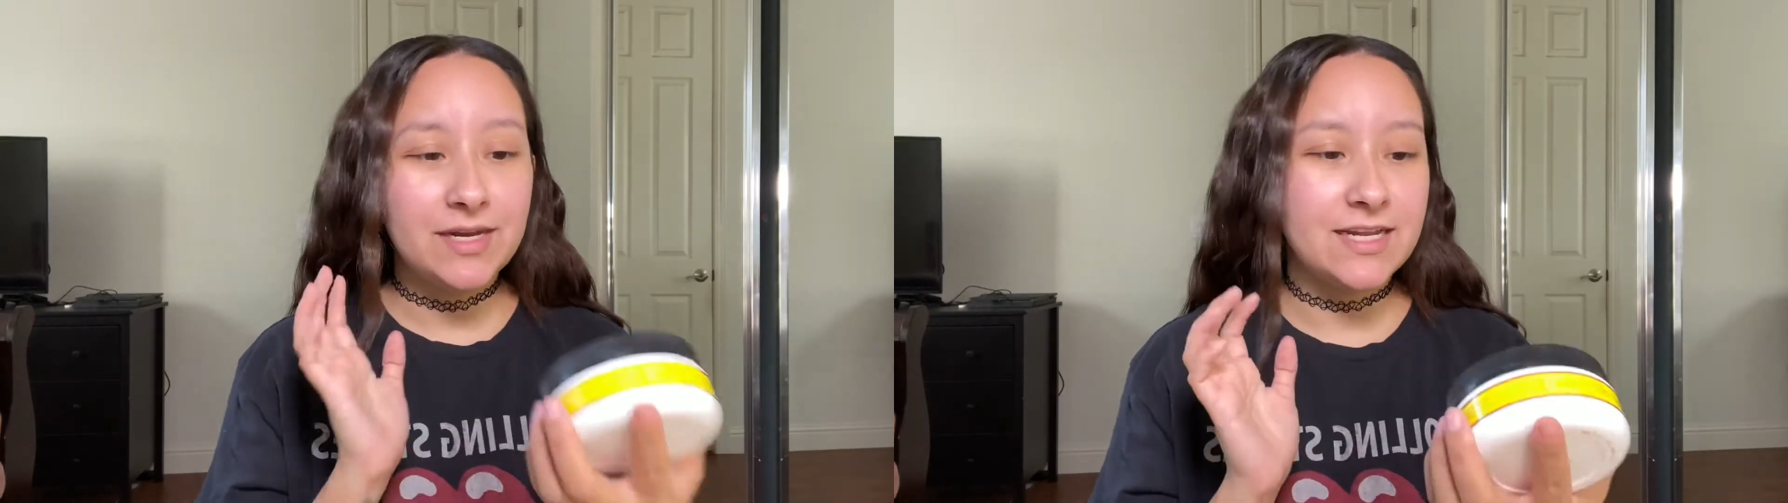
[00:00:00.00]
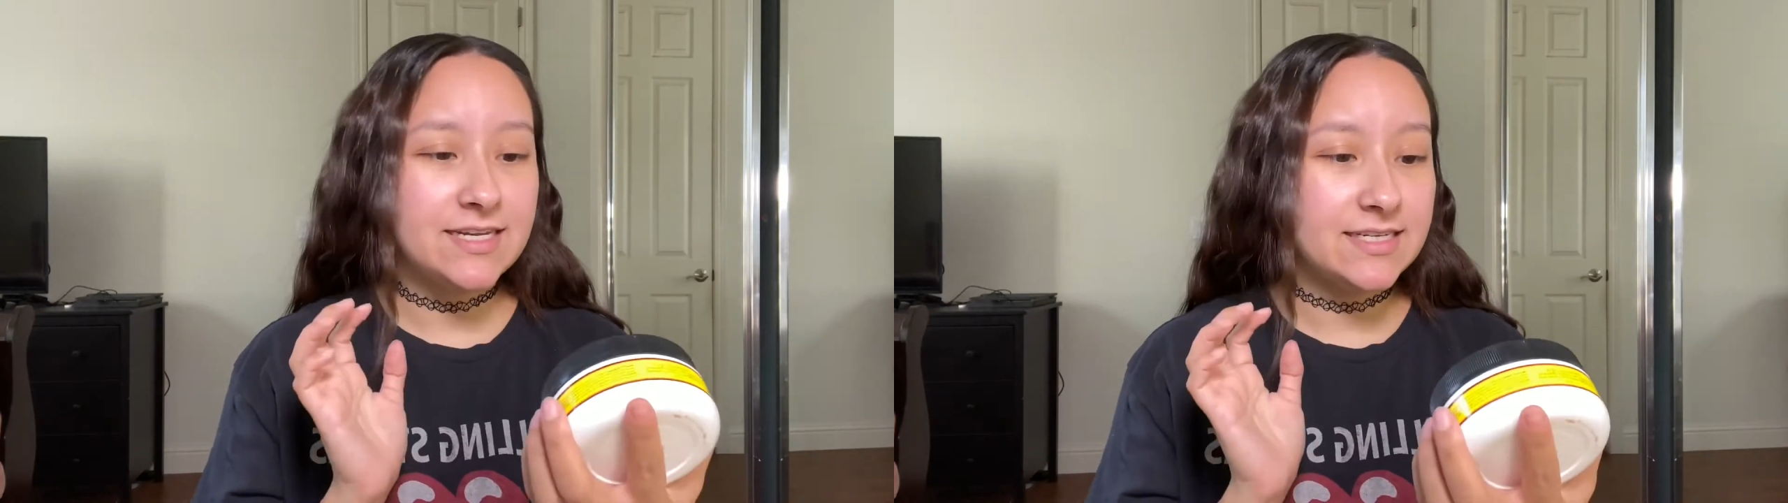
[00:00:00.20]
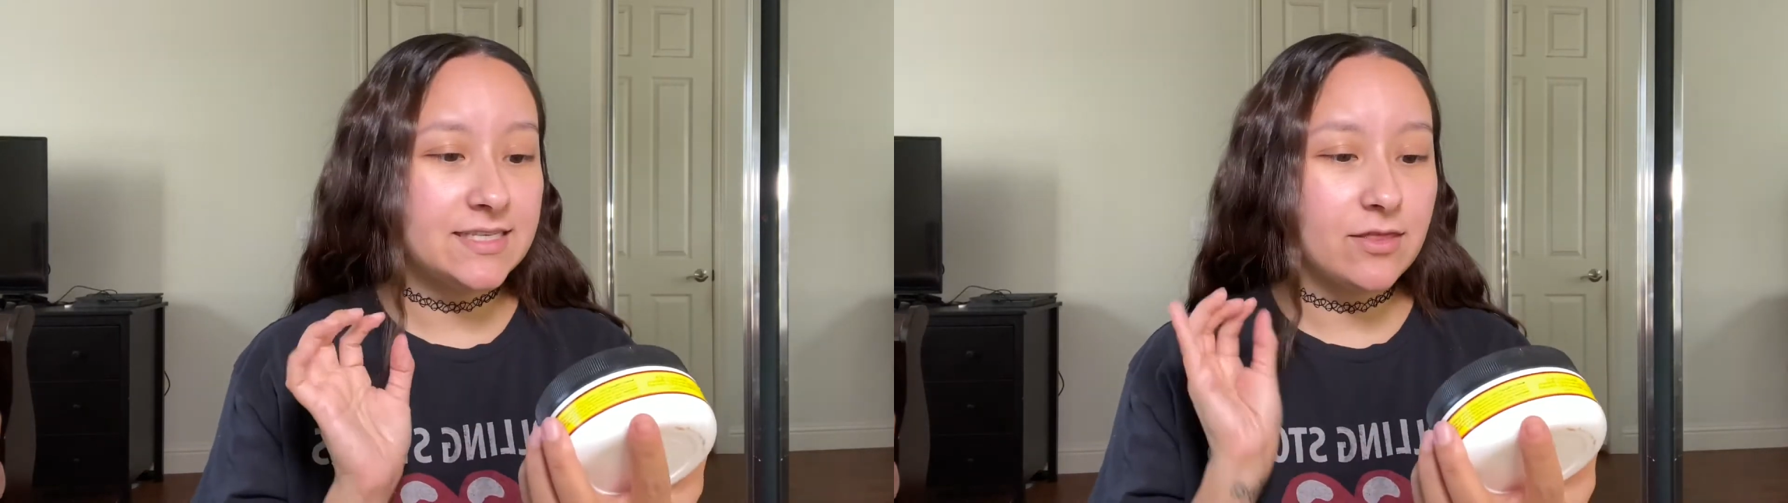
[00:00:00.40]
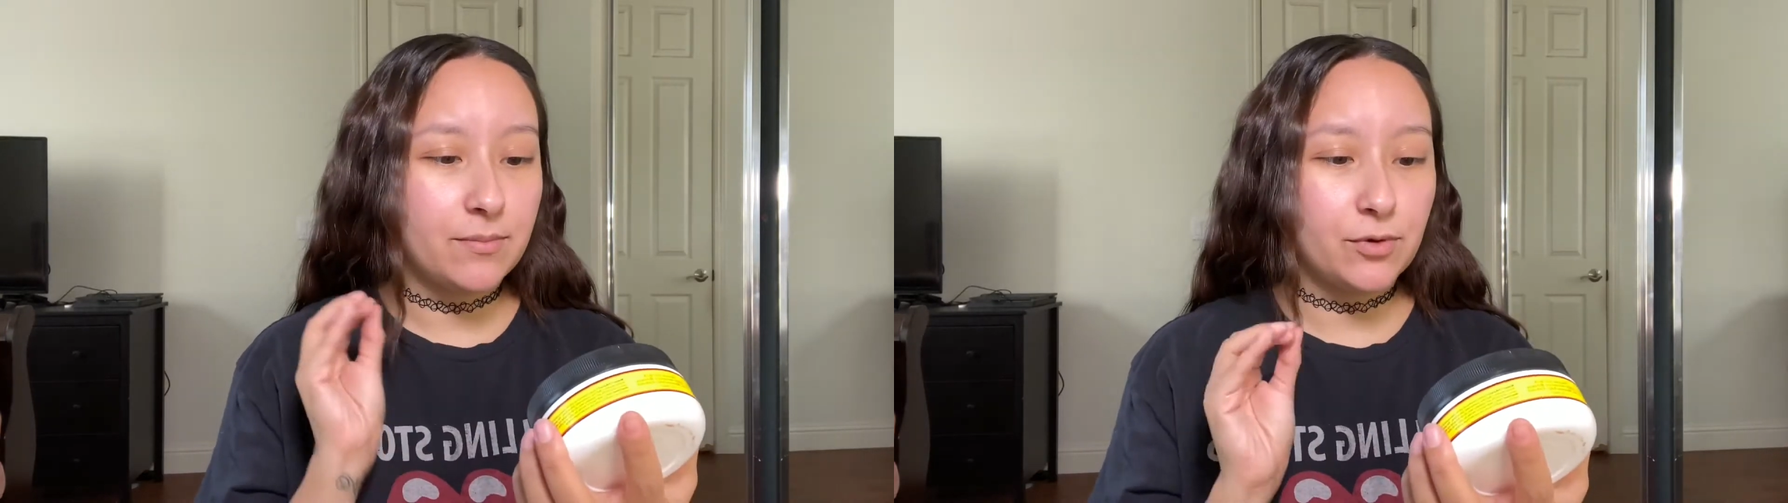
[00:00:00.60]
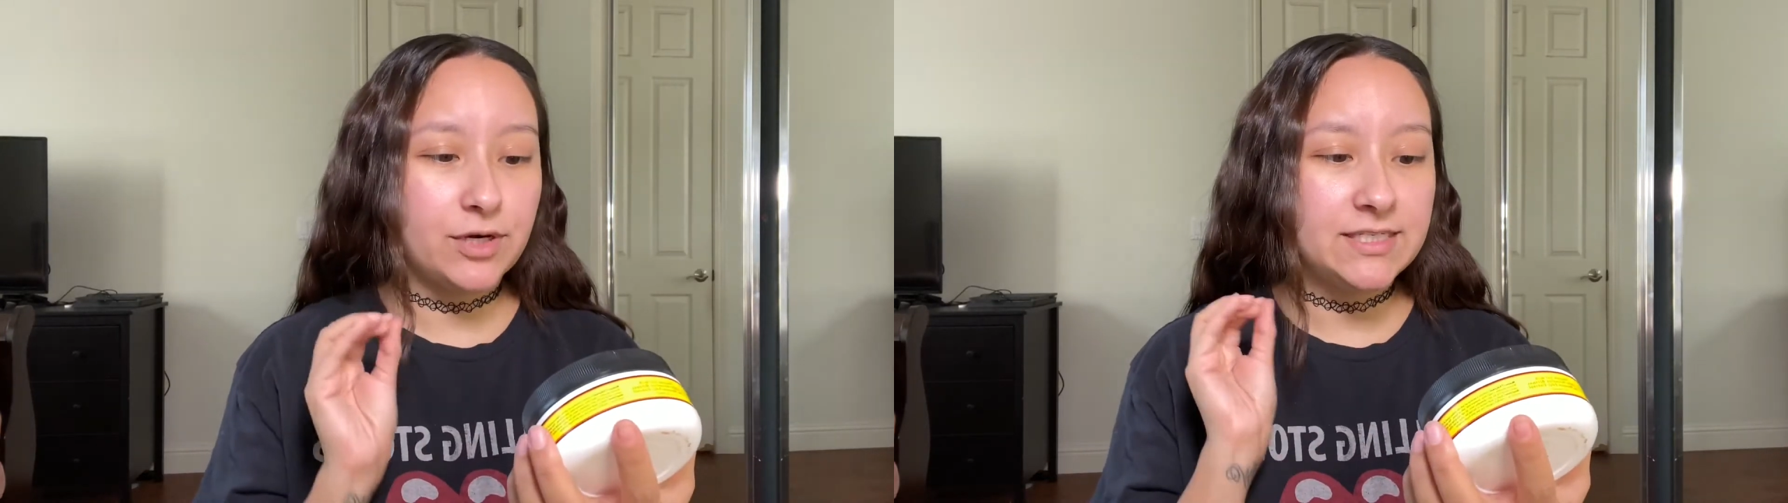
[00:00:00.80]
It is the
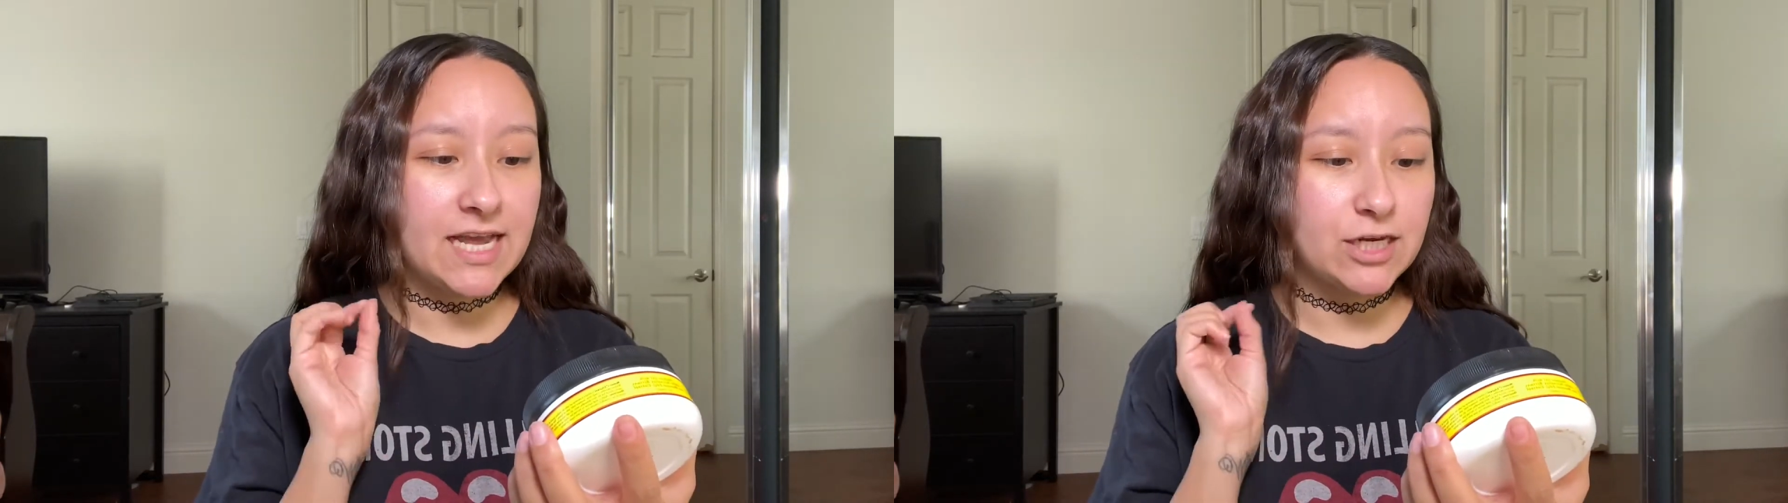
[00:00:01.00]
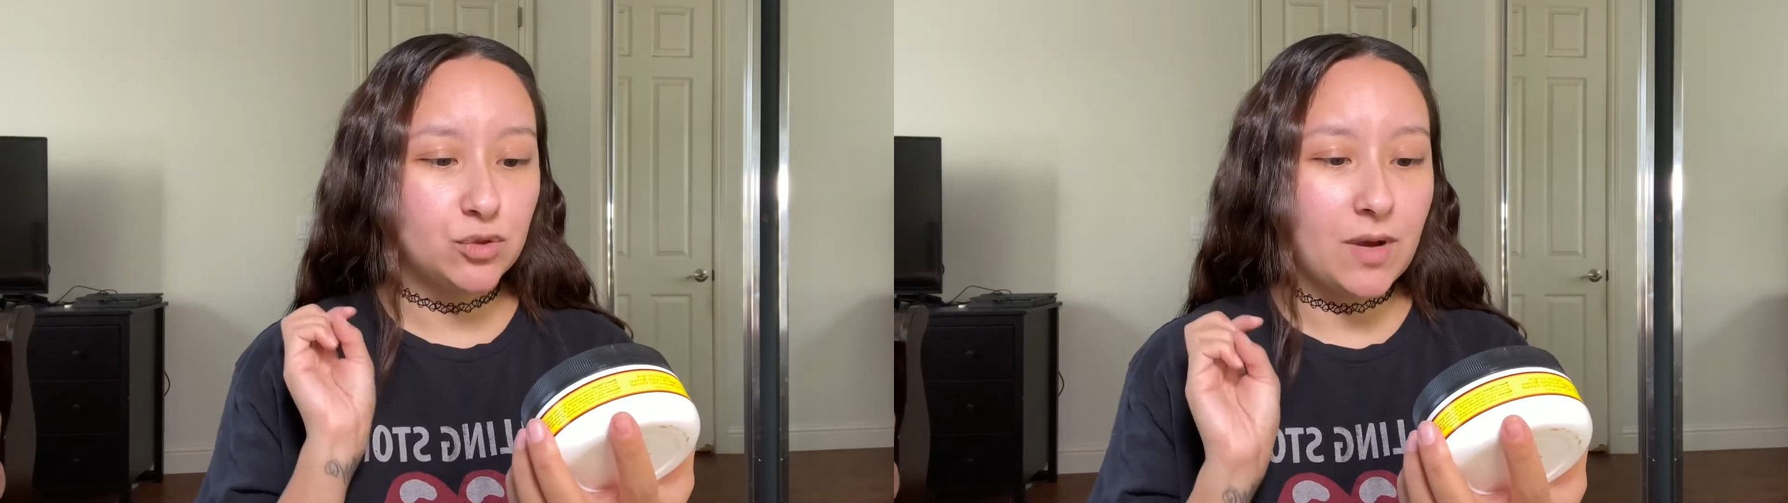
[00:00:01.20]
Murray's Edge